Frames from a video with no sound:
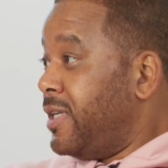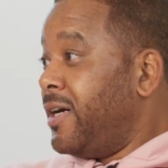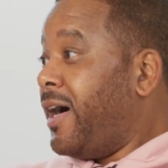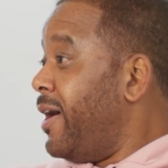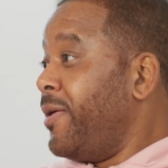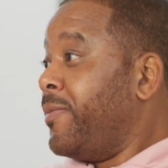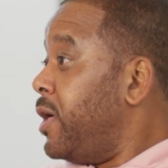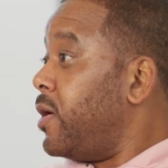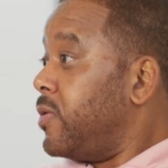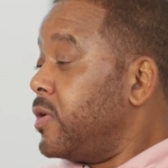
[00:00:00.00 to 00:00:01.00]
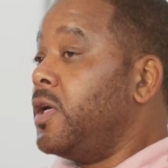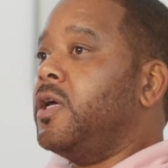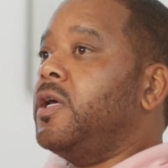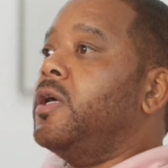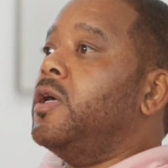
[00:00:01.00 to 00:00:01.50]
No, I don't know.
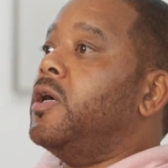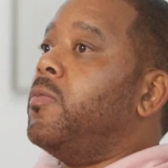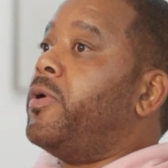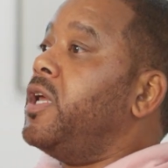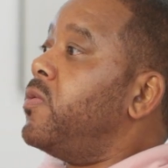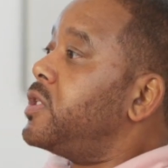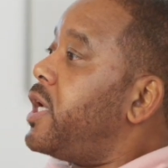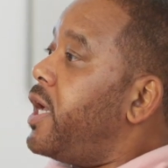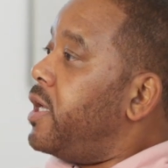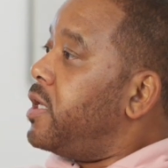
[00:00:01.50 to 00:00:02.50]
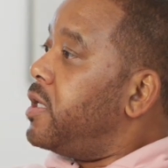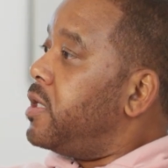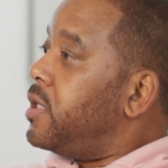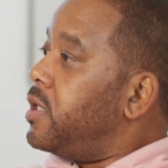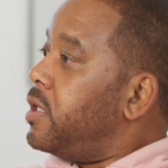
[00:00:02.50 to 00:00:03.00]
But he was like,
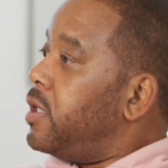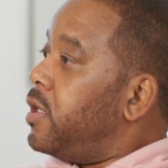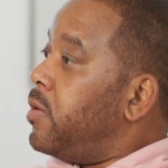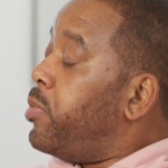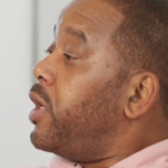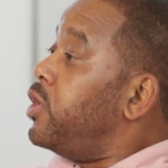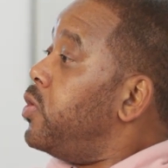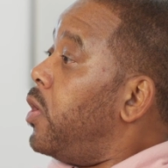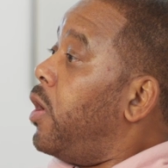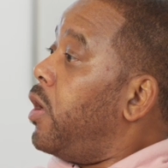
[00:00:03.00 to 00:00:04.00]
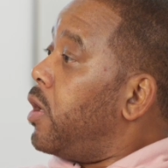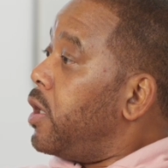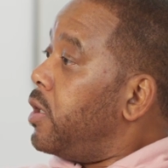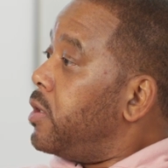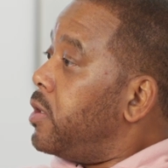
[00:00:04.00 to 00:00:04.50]
but you are